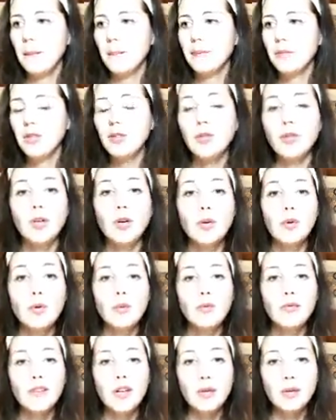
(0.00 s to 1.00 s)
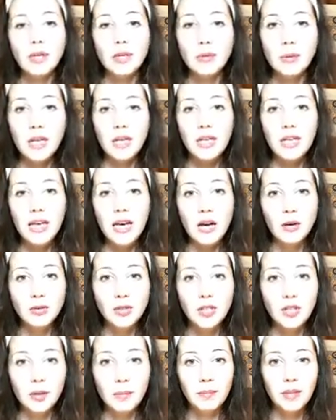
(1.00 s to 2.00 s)
you know very quickly how
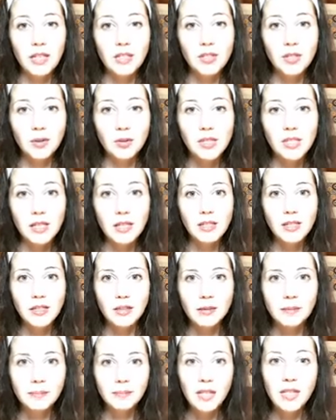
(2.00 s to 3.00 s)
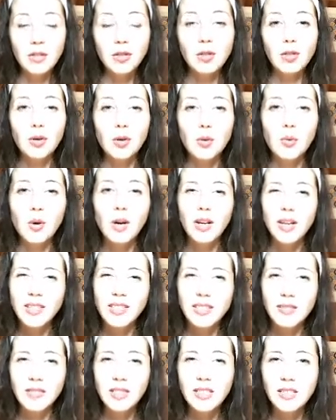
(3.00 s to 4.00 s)
to come back to your center, and you know what
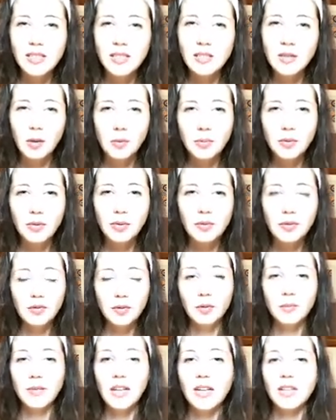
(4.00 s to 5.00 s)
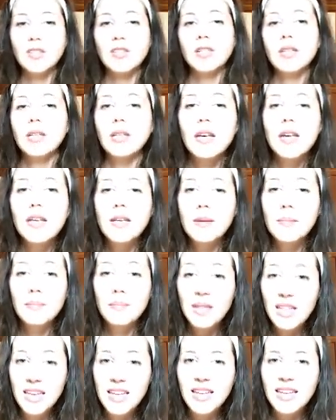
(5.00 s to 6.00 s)
activities stop you from actually
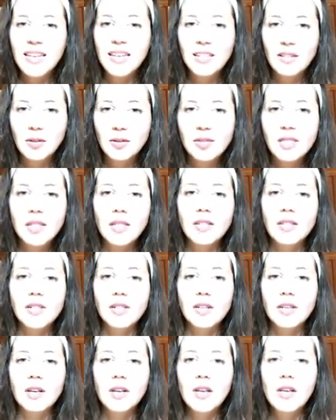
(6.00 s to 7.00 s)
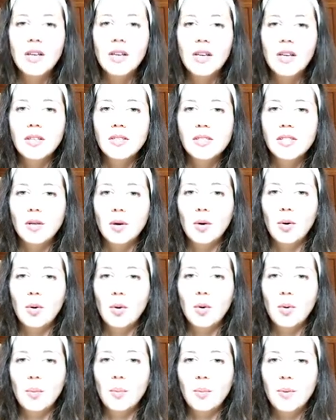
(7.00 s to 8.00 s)
being in your center.
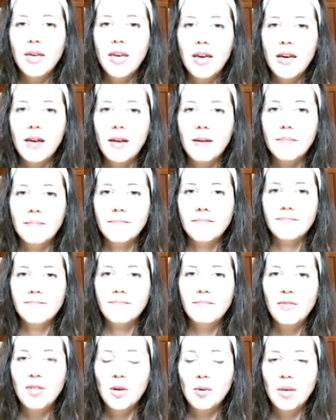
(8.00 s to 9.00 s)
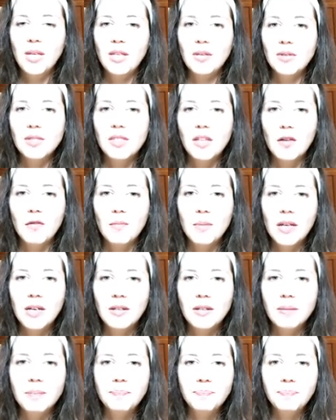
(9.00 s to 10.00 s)
So yeah, knowing yourself
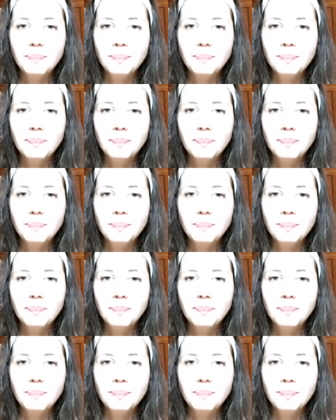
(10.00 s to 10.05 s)
better.